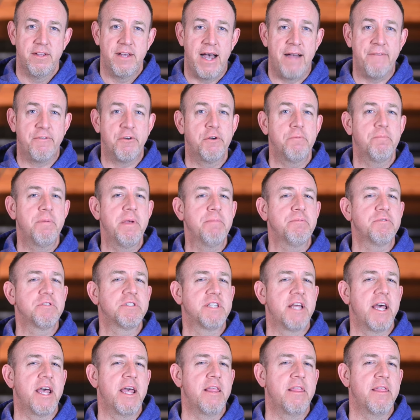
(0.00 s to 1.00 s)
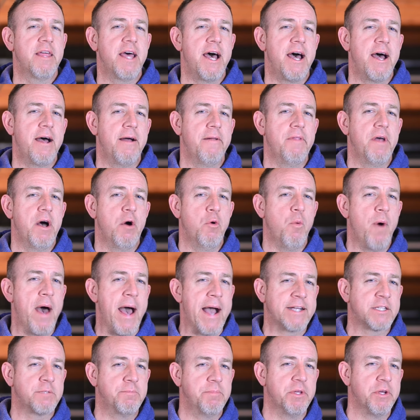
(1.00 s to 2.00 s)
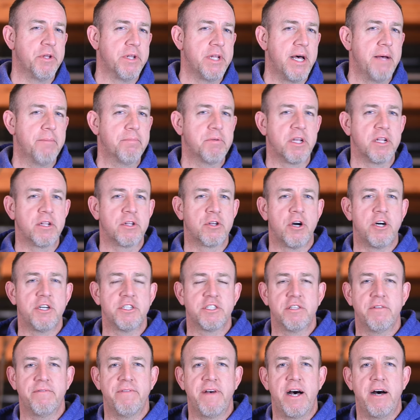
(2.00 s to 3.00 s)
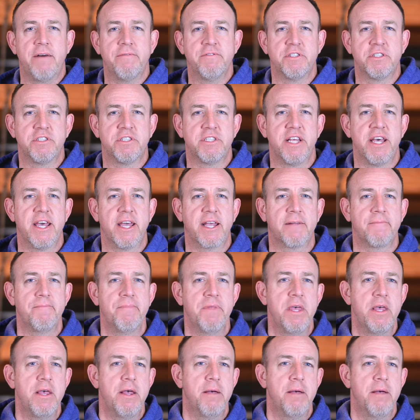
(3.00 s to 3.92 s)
I've heard people say that a wax buildup can cause the valve to stick,